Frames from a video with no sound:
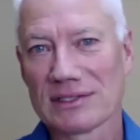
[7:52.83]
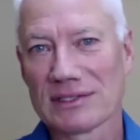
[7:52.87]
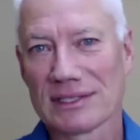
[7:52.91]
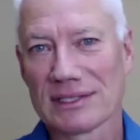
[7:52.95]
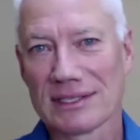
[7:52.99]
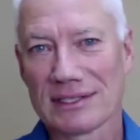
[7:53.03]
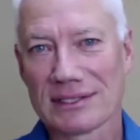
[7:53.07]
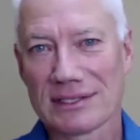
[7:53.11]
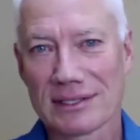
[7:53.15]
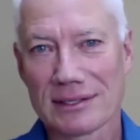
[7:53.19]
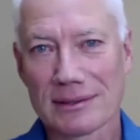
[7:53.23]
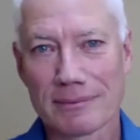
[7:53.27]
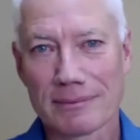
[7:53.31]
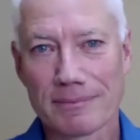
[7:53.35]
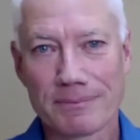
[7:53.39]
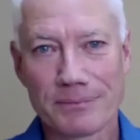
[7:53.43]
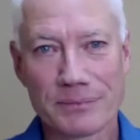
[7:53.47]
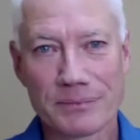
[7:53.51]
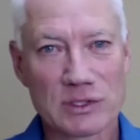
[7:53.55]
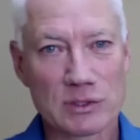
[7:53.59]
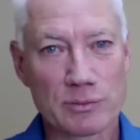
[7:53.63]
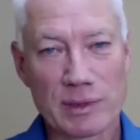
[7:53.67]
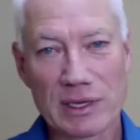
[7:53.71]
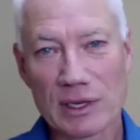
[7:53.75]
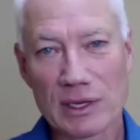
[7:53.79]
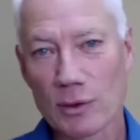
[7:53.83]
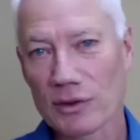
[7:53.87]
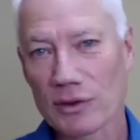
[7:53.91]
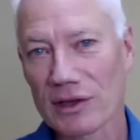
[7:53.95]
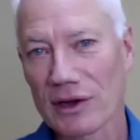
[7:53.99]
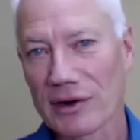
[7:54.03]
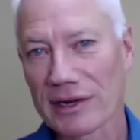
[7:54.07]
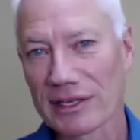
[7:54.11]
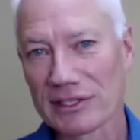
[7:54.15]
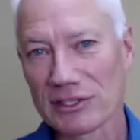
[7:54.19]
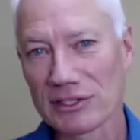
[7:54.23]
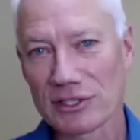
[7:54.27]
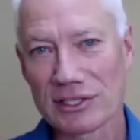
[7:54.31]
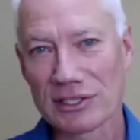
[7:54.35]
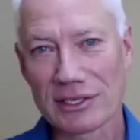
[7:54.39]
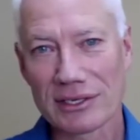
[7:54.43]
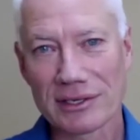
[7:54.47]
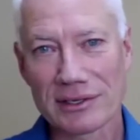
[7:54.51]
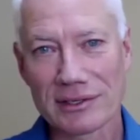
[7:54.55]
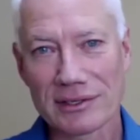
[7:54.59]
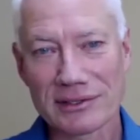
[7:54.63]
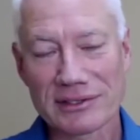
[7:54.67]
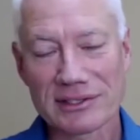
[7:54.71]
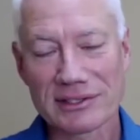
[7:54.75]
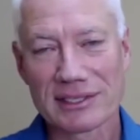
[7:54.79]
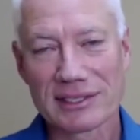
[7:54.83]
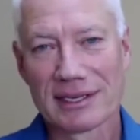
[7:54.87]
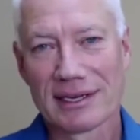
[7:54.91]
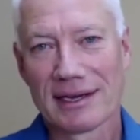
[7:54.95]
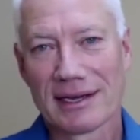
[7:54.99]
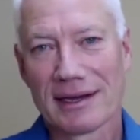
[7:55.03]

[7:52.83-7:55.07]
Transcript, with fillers: system, speak with our engineers